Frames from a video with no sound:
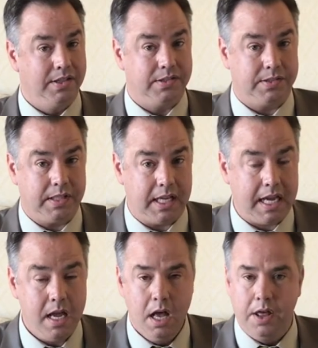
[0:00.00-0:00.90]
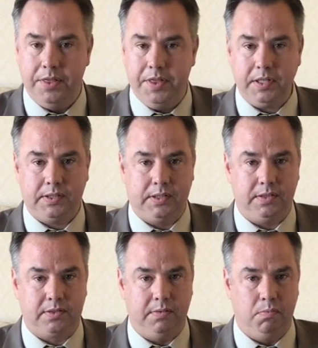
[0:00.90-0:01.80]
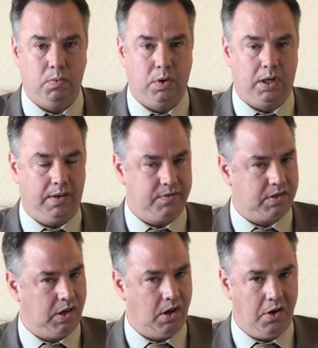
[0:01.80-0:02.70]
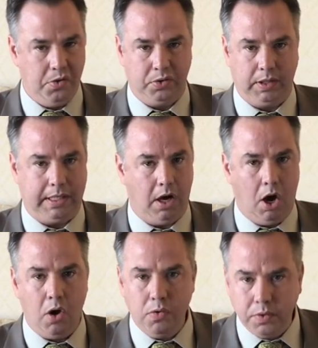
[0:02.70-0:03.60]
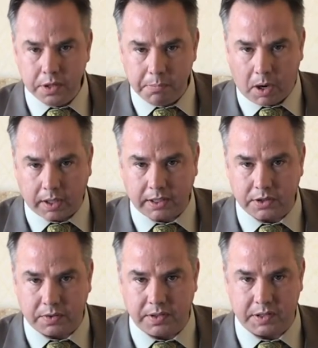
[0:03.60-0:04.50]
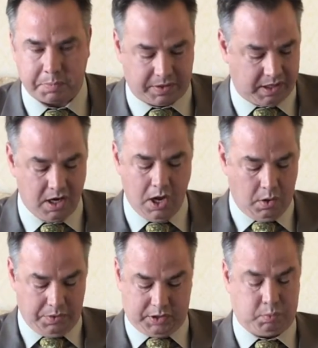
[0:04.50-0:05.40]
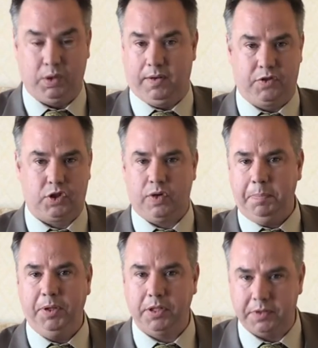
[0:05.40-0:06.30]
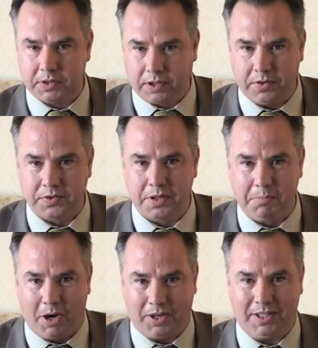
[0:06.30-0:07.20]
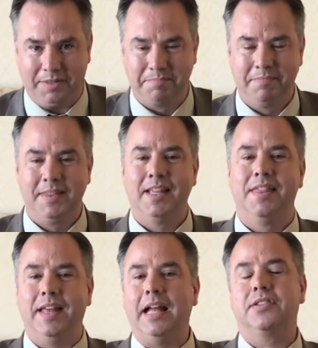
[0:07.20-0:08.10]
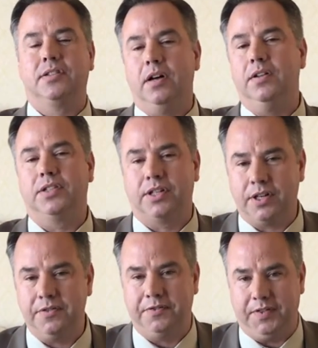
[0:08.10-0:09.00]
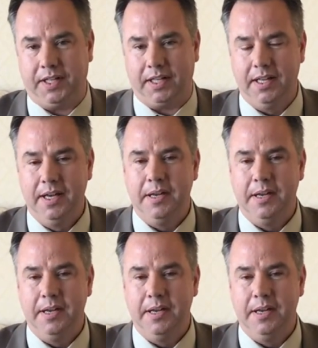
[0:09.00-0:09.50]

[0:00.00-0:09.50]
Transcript: see, this system would have totally owned the market during this period. This would have tripled the returns of the market. That's called curve fitting